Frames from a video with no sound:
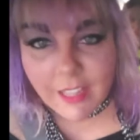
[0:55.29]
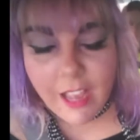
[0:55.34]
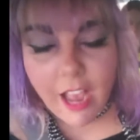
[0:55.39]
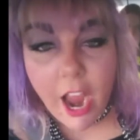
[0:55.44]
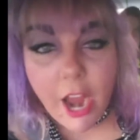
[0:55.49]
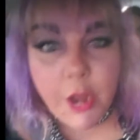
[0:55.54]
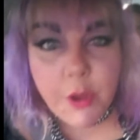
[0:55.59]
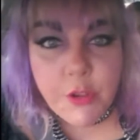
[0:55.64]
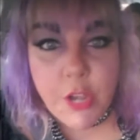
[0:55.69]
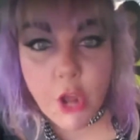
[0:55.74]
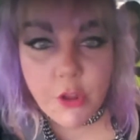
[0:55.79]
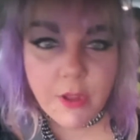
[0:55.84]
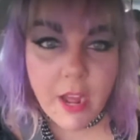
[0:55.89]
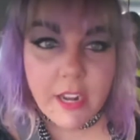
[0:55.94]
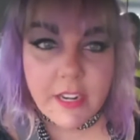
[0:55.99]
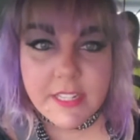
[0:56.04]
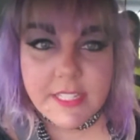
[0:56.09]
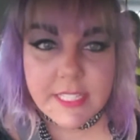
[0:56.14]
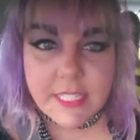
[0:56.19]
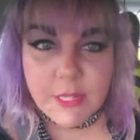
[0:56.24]
I no,
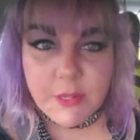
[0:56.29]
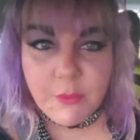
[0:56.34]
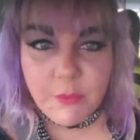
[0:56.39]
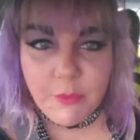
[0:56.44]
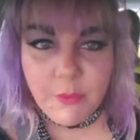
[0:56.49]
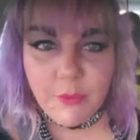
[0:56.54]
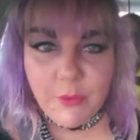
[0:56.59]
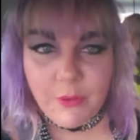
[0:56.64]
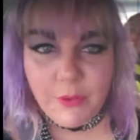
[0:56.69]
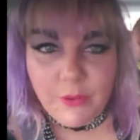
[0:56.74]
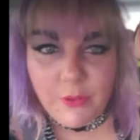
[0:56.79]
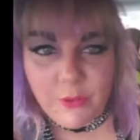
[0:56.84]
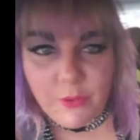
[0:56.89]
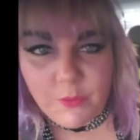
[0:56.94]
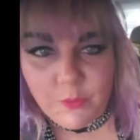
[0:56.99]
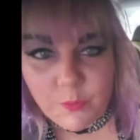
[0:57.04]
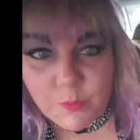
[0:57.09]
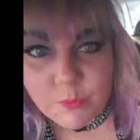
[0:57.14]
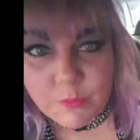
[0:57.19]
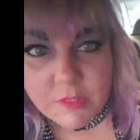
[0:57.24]
honestly. Oh, that's good that you
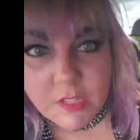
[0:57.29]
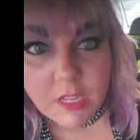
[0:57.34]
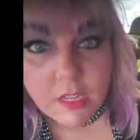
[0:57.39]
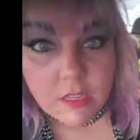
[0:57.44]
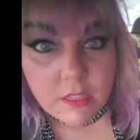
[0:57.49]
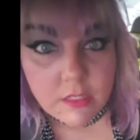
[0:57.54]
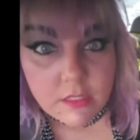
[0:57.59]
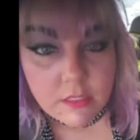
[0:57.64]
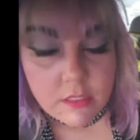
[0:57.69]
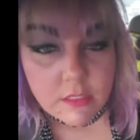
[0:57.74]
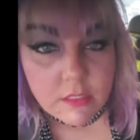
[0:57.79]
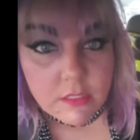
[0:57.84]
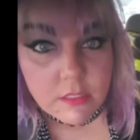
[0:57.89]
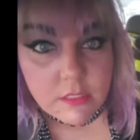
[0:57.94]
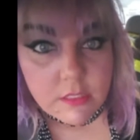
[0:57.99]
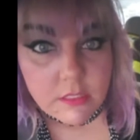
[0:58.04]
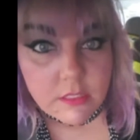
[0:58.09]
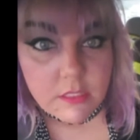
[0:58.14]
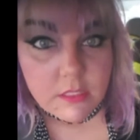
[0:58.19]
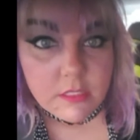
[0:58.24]
put that on so I can use
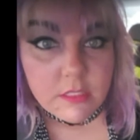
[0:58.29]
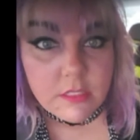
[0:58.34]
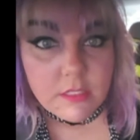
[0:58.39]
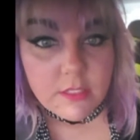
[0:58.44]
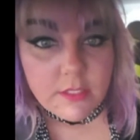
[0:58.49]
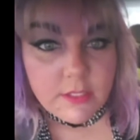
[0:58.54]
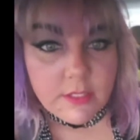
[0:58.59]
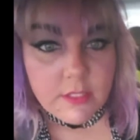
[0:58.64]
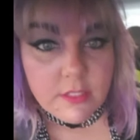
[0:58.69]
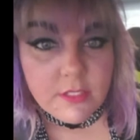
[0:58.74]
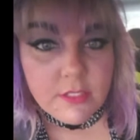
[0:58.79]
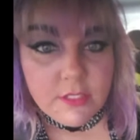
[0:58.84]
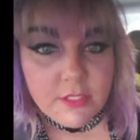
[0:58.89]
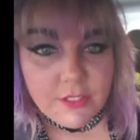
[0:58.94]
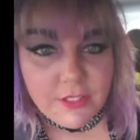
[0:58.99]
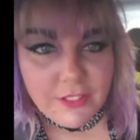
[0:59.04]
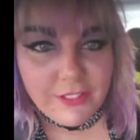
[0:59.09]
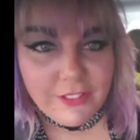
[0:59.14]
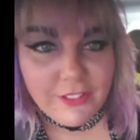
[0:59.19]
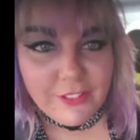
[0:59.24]
that later.
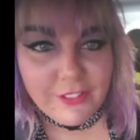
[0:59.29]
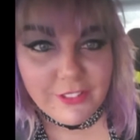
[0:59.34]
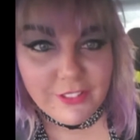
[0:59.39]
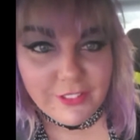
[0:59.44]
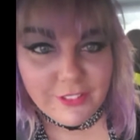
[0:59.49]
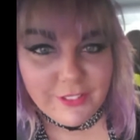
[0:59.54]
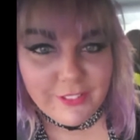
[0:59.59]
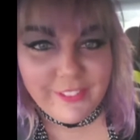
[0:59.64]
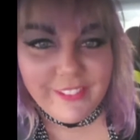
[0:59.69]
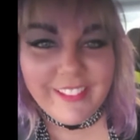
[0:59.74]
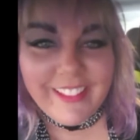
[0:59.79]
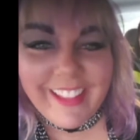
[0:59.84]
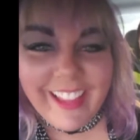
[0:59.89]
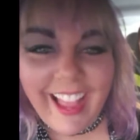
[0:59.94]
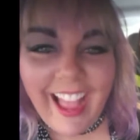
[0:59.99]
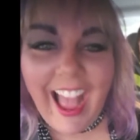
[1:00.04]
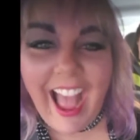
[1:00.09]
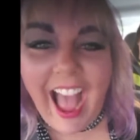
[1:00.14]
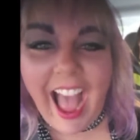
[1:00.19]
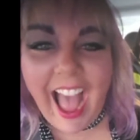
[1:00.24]
Straight
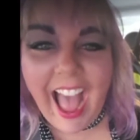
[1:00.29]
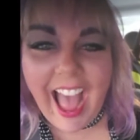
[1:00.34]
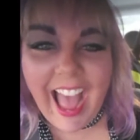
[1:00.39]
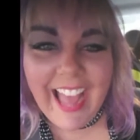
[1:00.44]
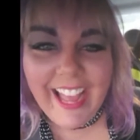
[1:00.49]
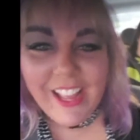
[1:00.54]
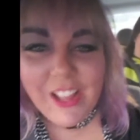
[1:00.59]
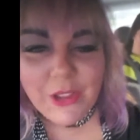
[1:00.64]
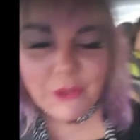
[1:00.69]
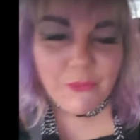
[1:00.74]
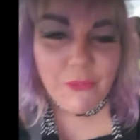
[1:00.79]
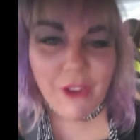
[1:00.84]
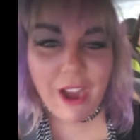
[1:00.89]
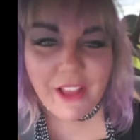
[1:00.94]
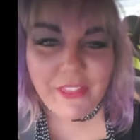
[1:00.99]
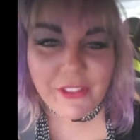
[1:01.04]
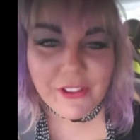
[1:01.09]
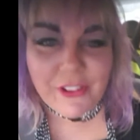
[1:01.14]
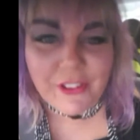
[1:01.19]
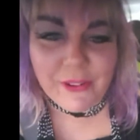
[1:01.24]
I thought
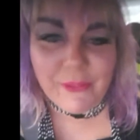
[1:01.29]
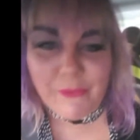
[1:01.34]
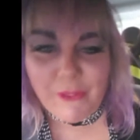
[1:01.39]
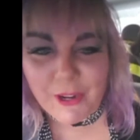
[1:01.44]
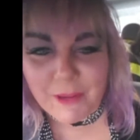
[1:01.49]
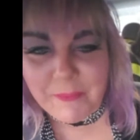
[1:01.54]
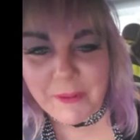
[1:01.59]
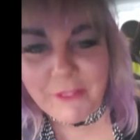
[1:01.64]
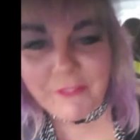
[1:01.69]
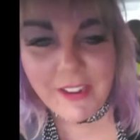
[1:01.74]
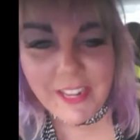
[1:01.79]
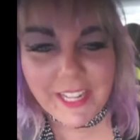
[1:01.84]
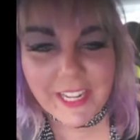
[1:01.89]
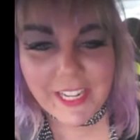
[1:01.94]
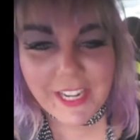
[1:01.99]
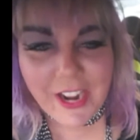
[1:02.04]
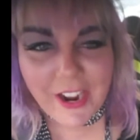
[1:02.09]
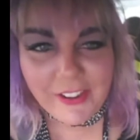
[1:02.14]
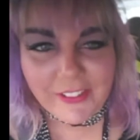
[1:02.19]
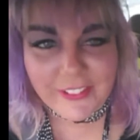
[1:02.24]
you were gonna walk me around like a
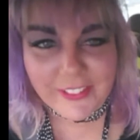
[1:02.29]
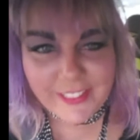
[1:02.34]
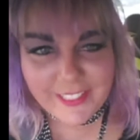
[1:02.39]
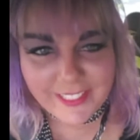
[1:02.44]
dog.